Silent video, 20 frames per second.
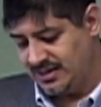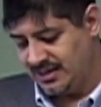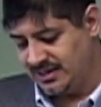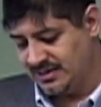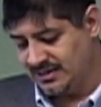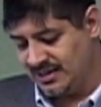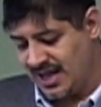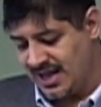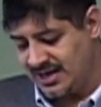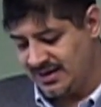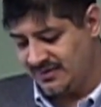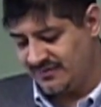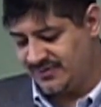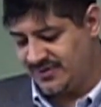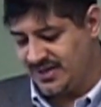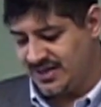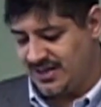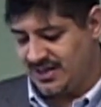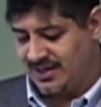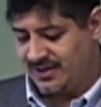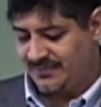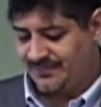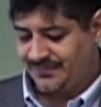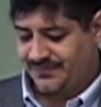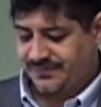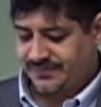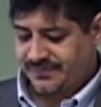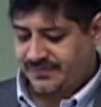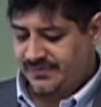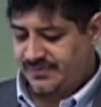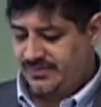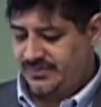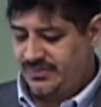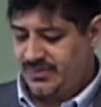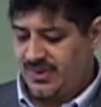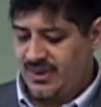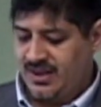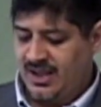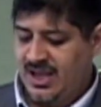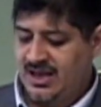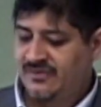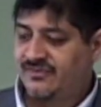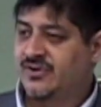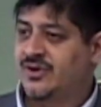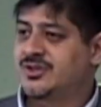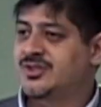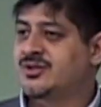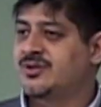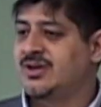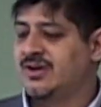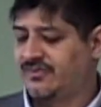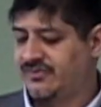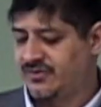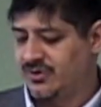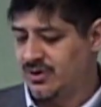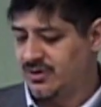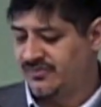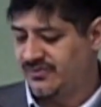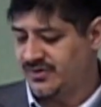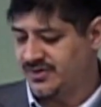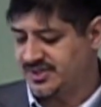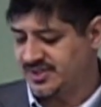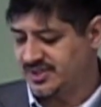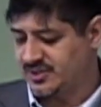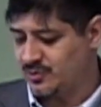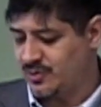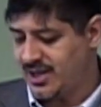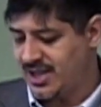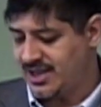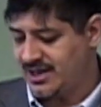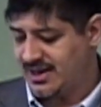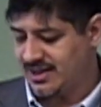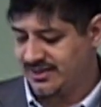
In light of the anniversary of Roe versus Wade,